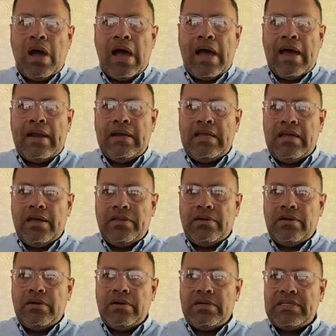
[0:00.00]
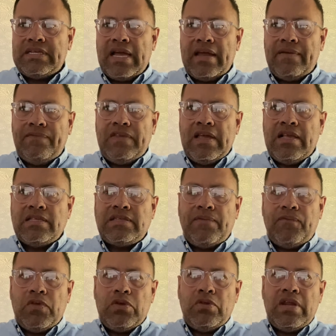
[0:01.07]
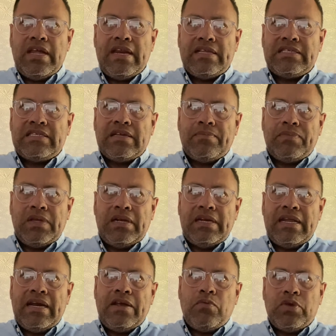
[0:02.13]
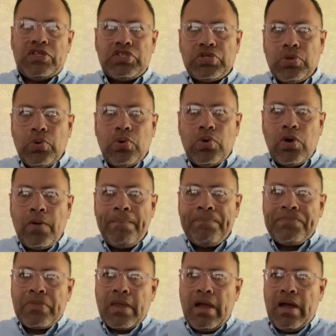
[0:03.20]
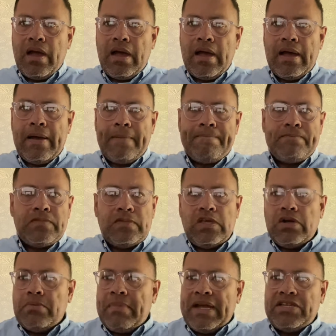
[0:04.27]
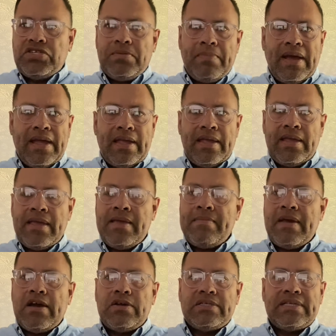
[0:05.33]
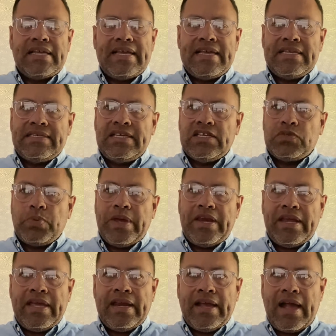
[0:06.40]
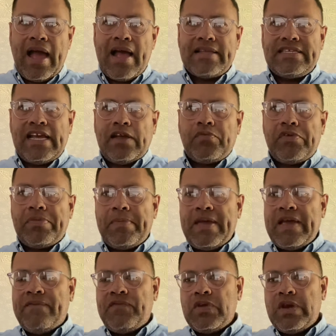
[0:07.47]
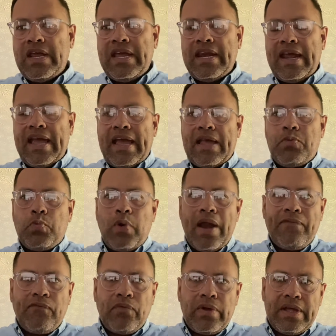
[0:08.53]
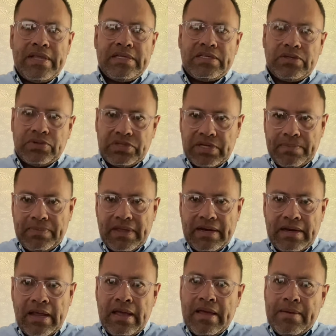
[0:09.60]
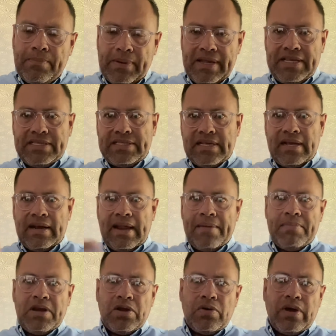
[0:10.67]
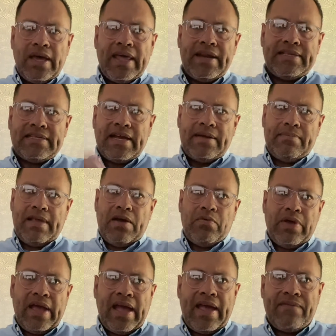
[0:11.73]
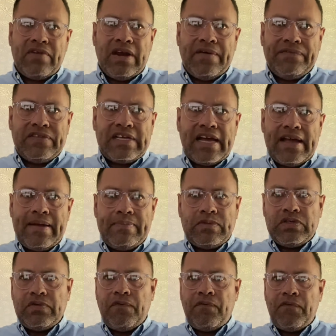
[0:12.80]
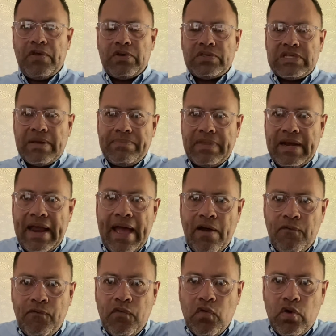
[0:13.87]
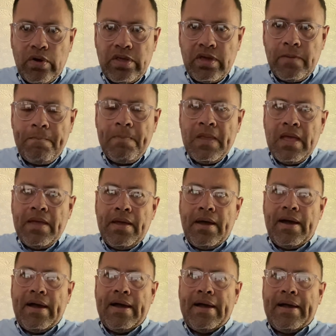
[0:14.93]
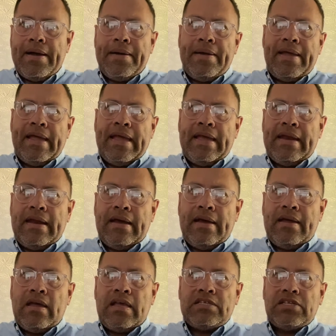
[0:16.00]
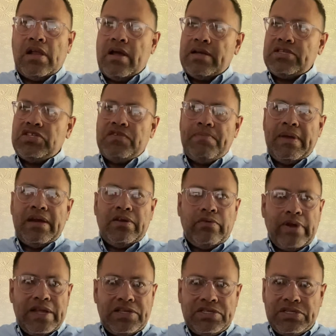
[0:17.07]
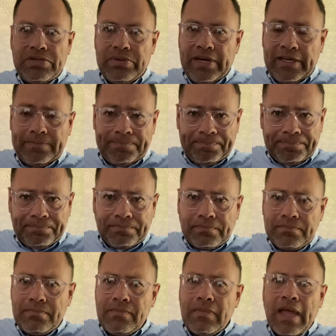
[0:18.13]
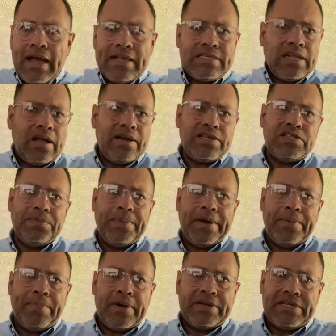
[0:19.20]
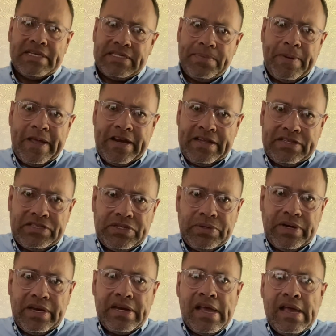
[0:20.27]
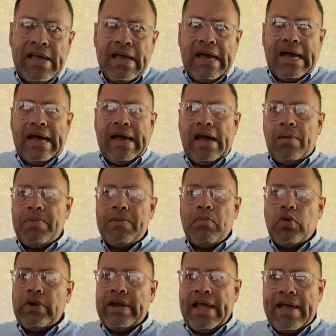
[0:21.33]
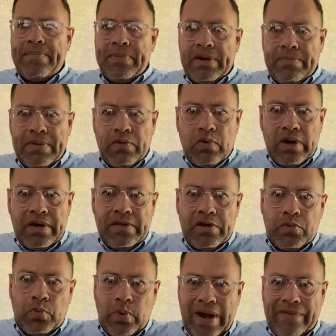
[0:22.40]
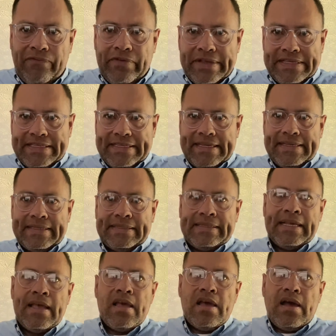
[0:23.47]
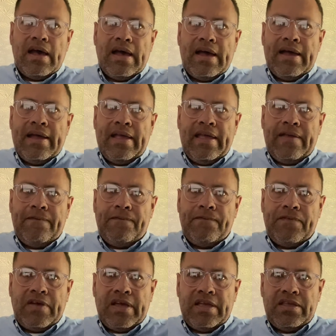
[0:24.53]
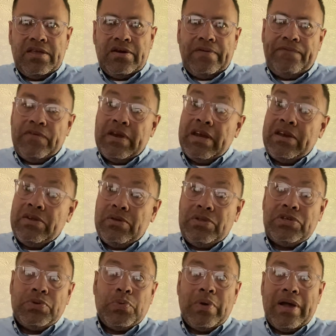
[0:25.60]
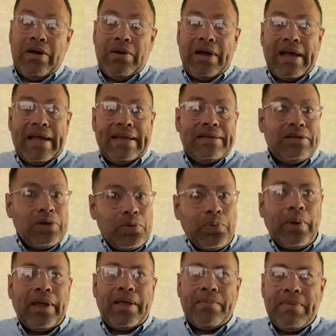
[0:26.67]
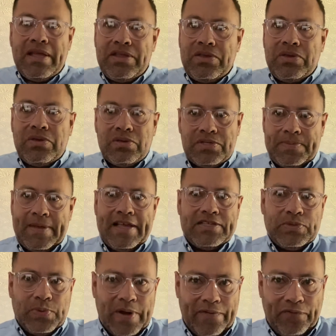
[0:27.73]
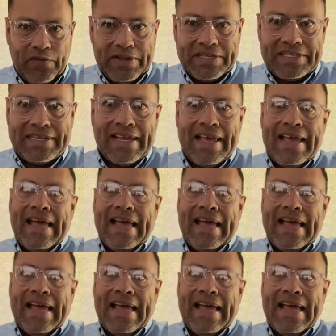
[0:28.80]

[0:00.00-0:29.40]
on the other side of things, if you needed something dealing with school um, you know, my, my email is the easiest way to get in contact with me. If you need a reference or something, please uh, let me know ahead of time. That way I have enough time to fill something out for you. Uh, and uh, as long as you've been a great student, as long as you've been a participating student, uh, I'll be more than happy to be one of your references. Uh, if uh, you know if you didn't do too well, I don't recommend you use me as a reference.